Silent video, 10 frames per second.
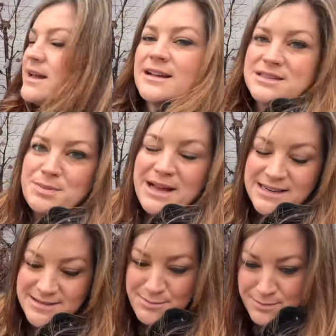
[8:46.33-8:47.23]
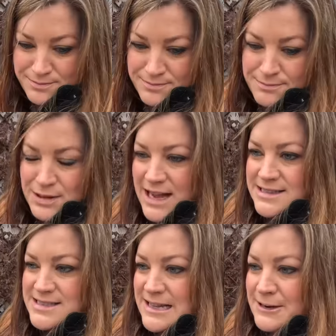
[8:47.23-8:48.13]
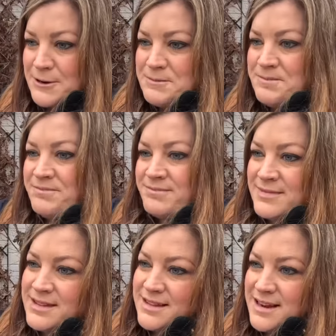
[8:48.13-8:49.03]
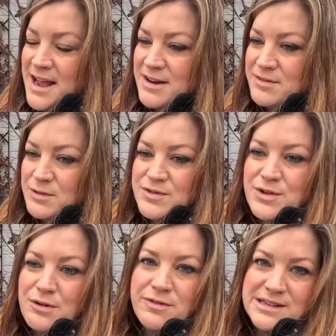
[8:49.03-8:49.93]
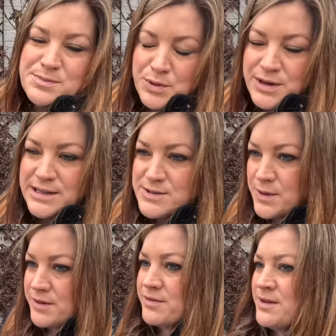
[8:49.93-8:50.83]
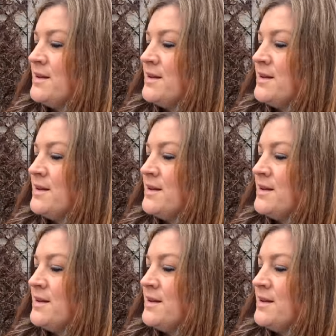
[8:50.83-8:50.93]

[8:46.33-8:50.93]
I like to plant plants that are like kind of those no fuss pruning sort of